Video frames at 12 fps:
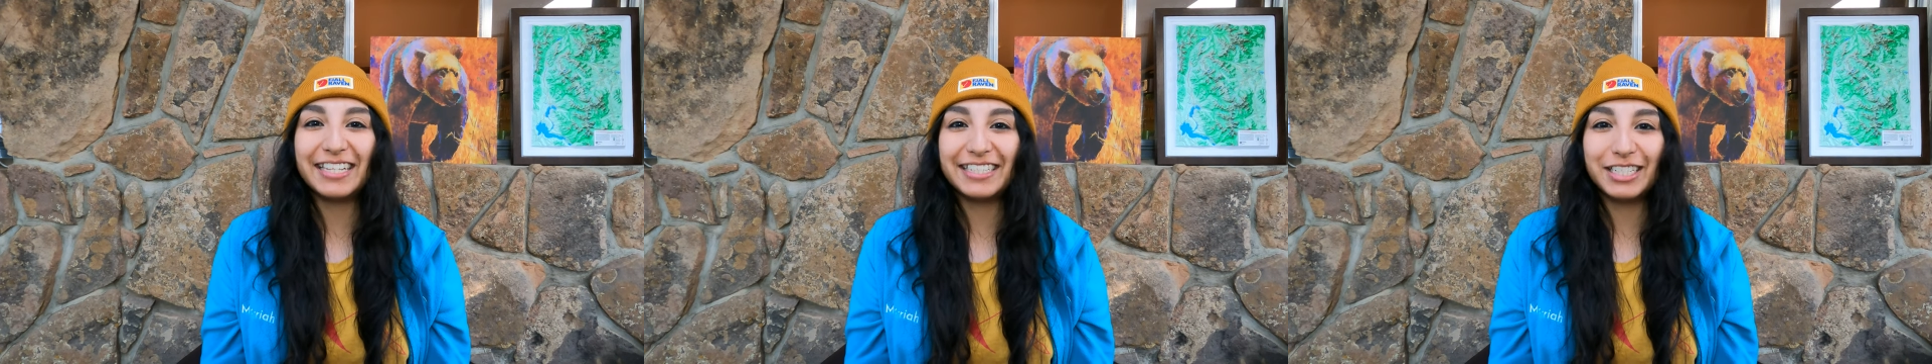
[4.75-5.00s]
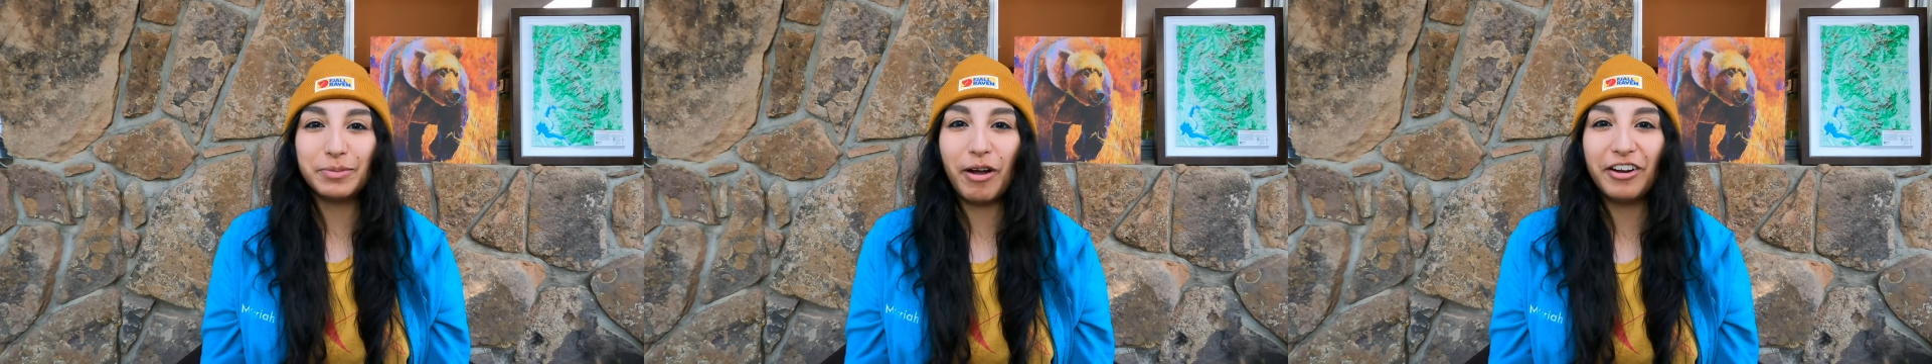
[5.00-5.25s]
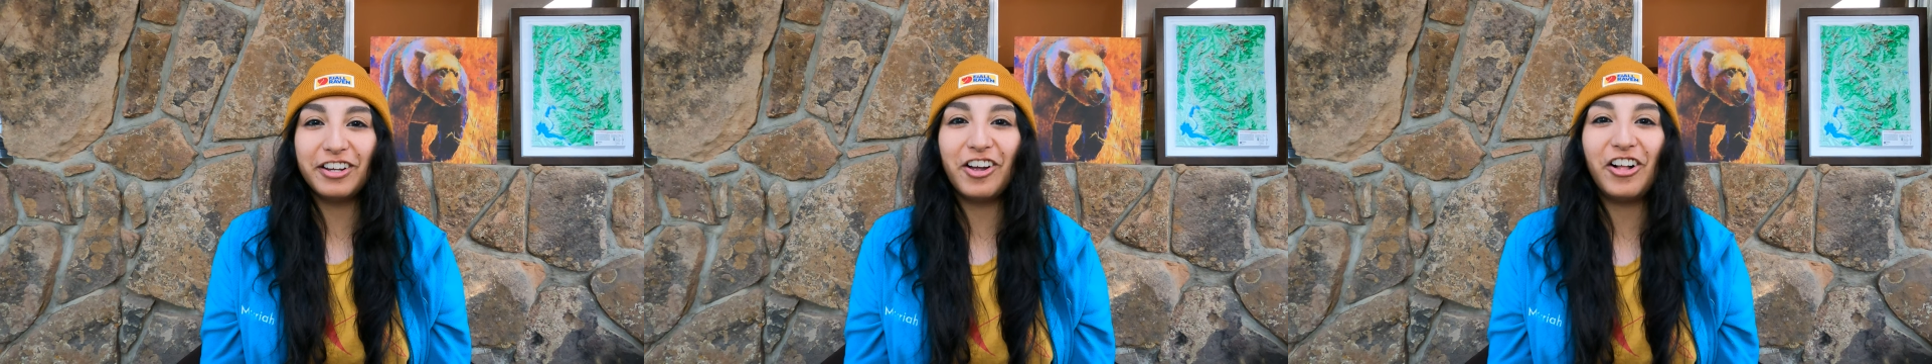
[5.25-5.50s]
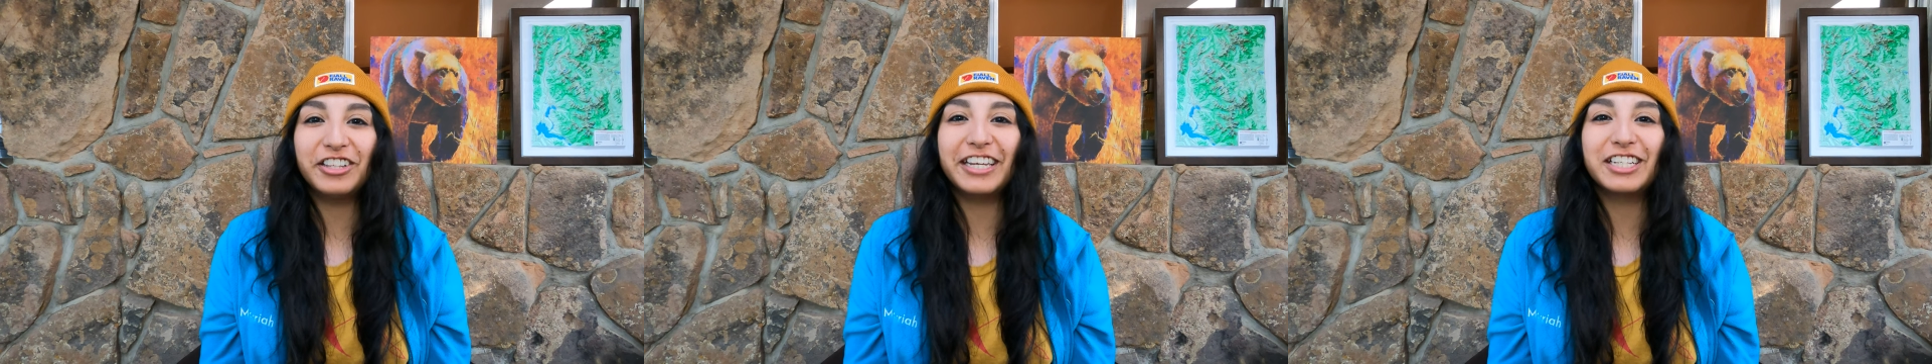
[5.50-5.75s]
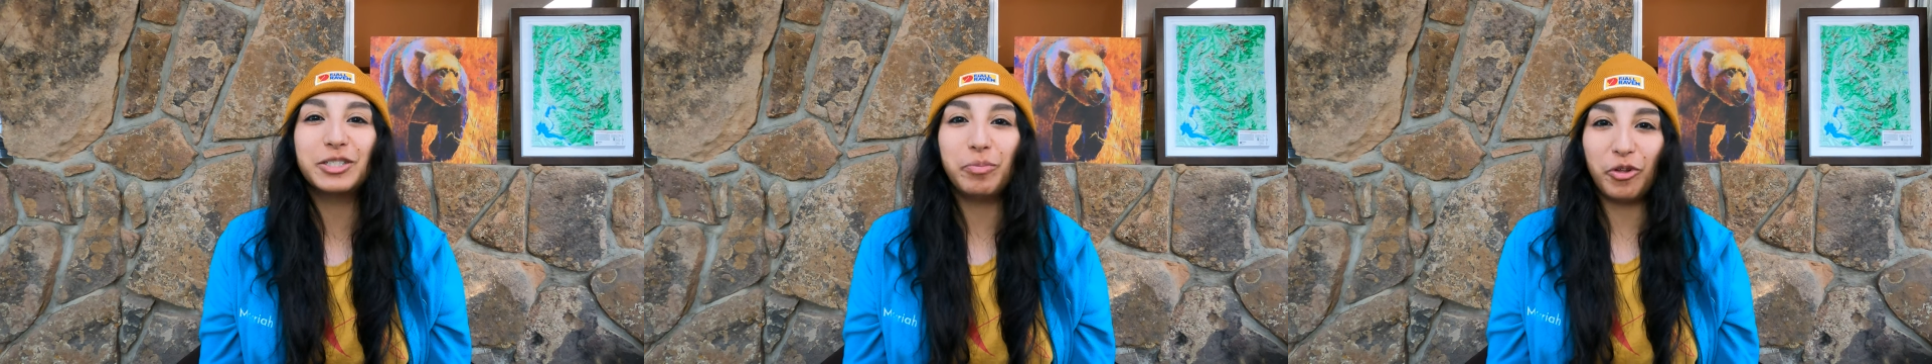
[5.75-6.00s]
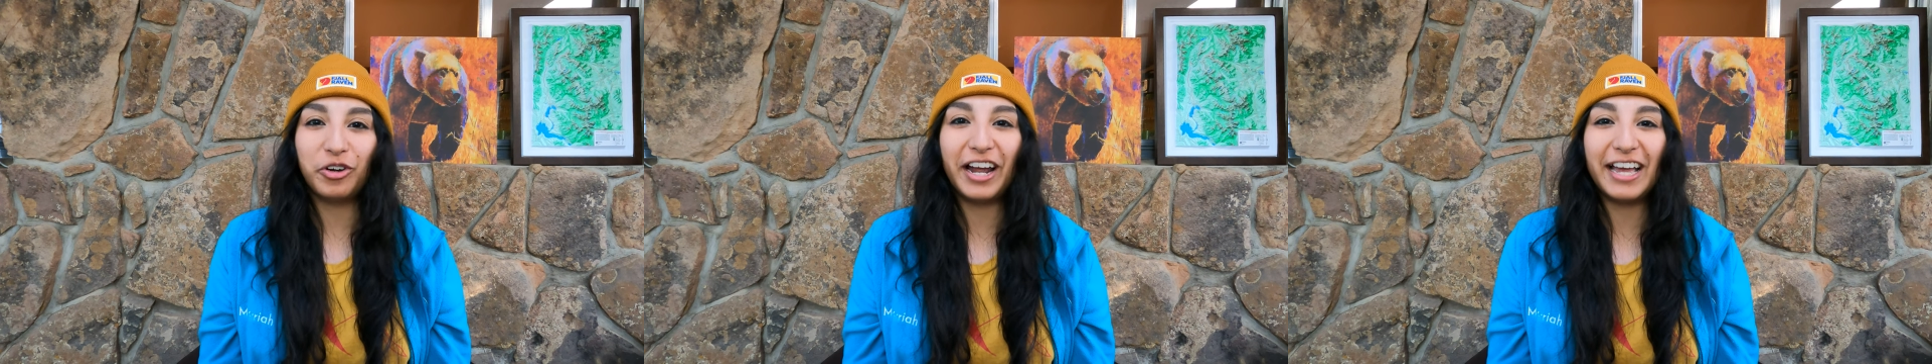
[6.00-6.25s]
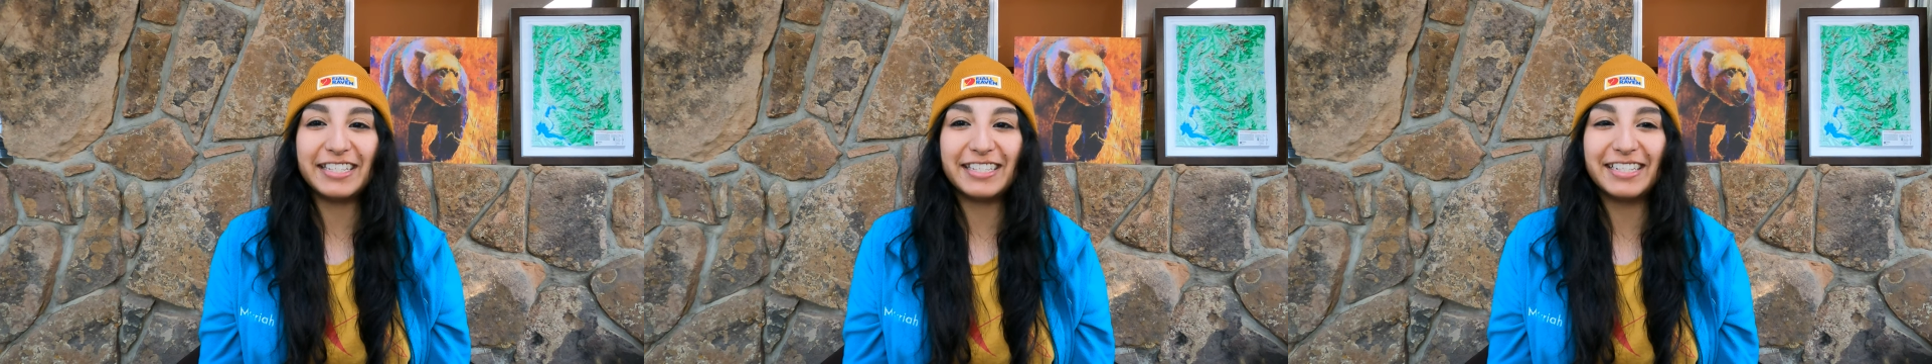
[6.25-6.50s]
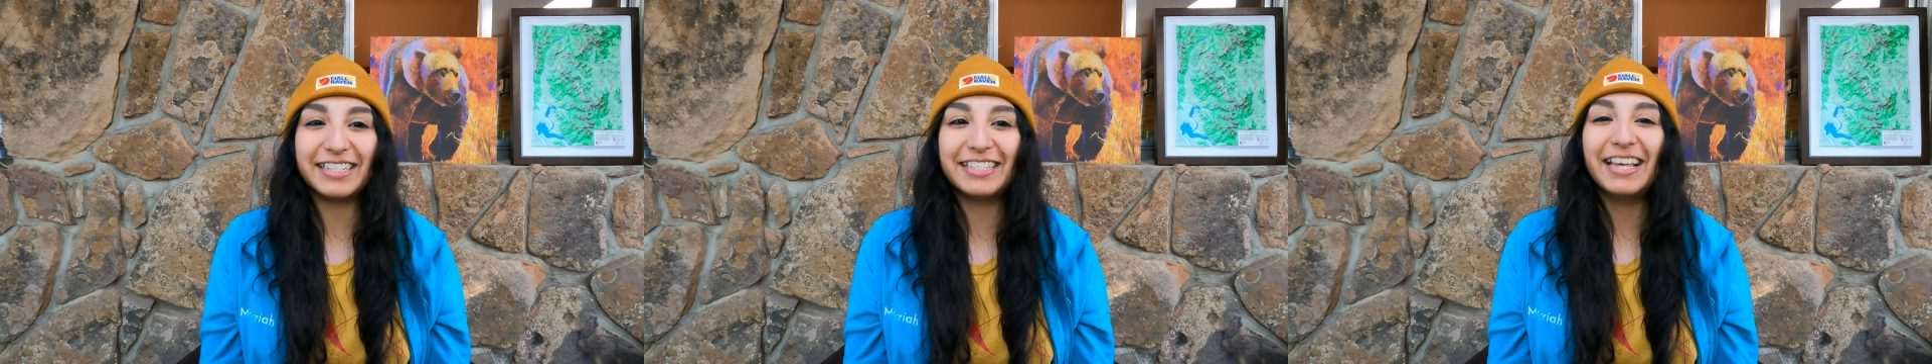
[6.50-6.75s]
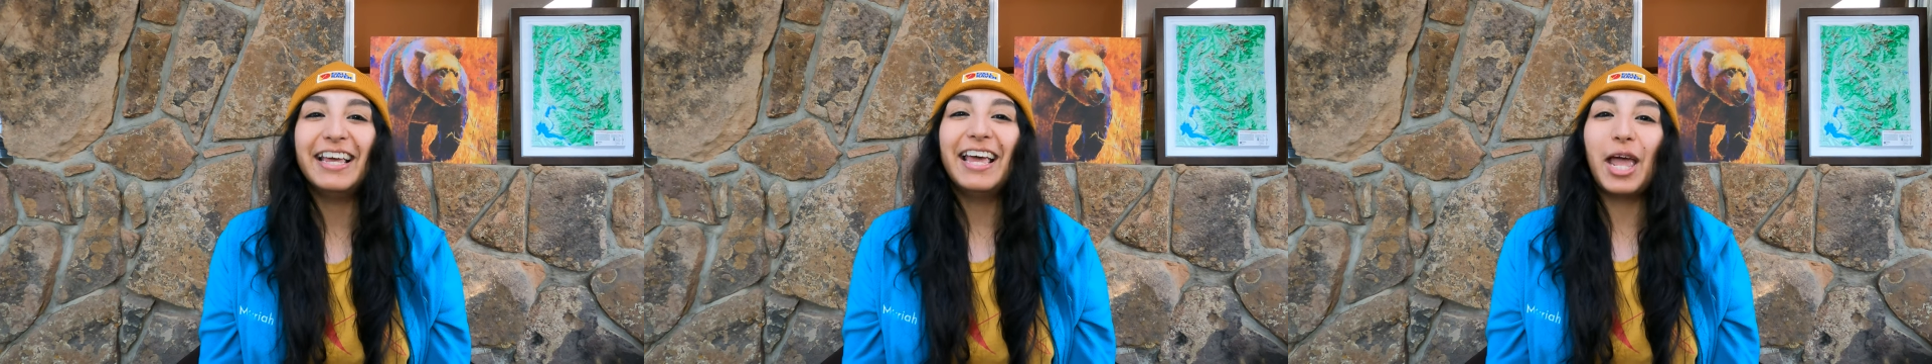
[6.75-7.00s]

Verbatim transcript: Estes Park called Explore Estes,